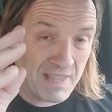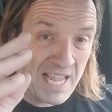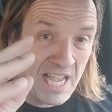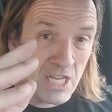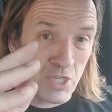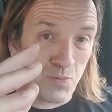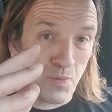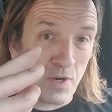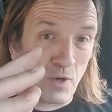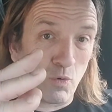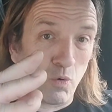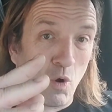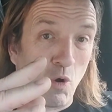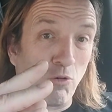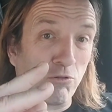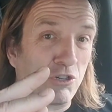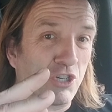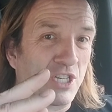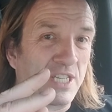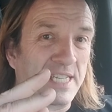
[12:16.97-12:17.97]
as we grow
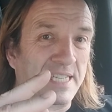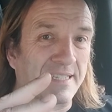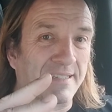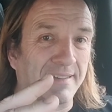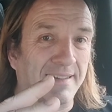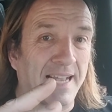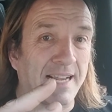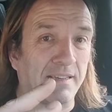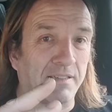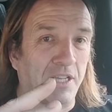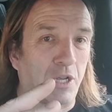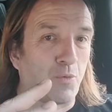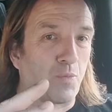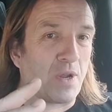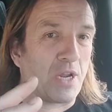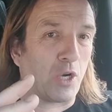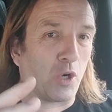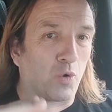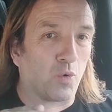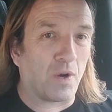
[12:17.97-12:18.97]
just slightly,
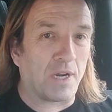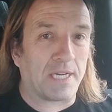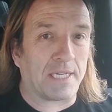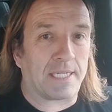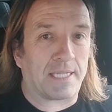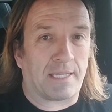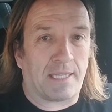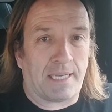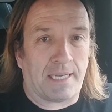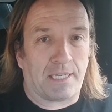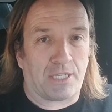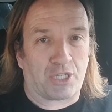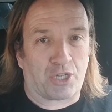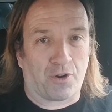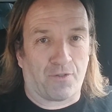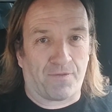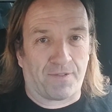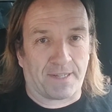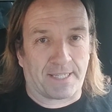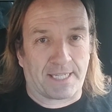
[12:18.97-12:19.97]
we increase the
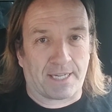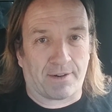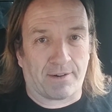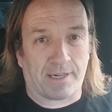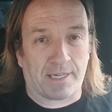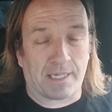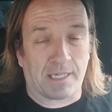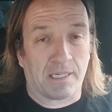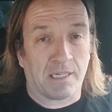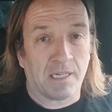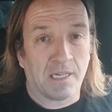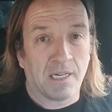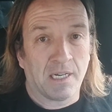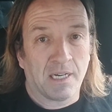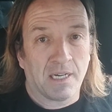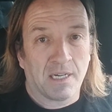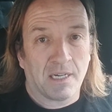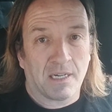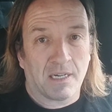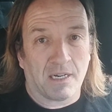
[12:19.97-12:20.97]
surface area
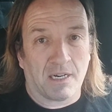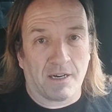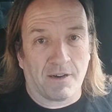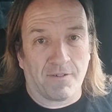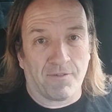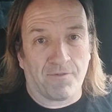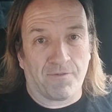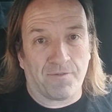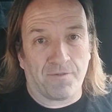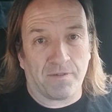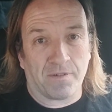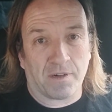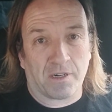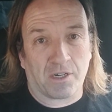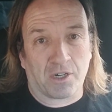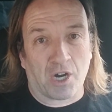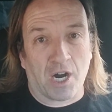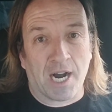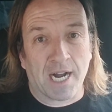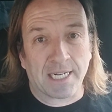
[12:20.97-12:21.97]
of
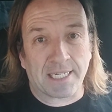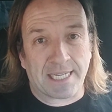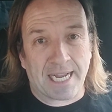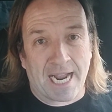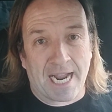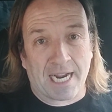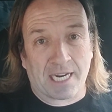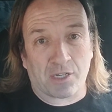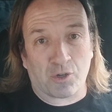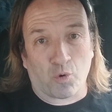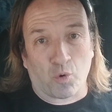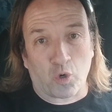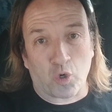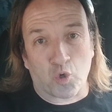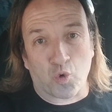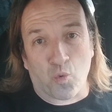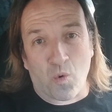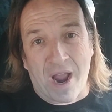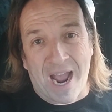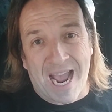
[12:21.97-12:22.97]
contact or
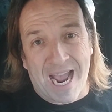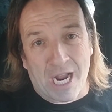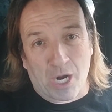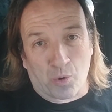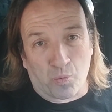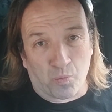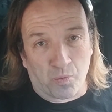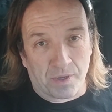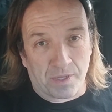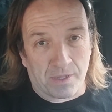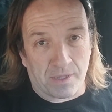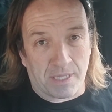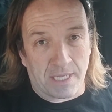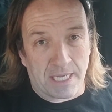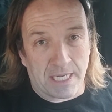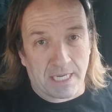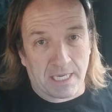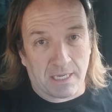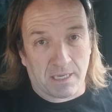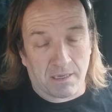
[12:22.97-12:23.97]
drag with
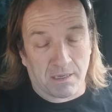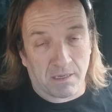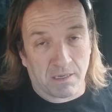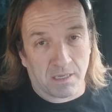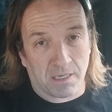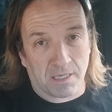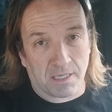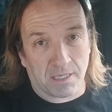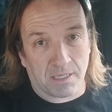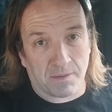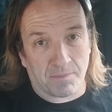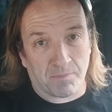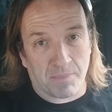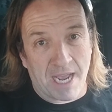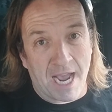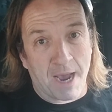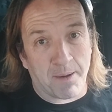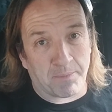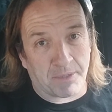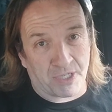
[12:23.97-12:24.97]
the
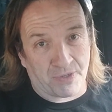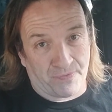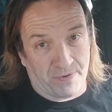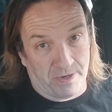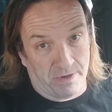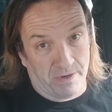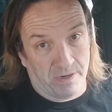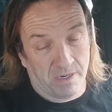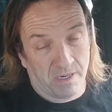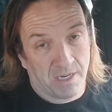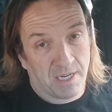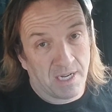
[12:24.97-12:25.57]
atmosphere,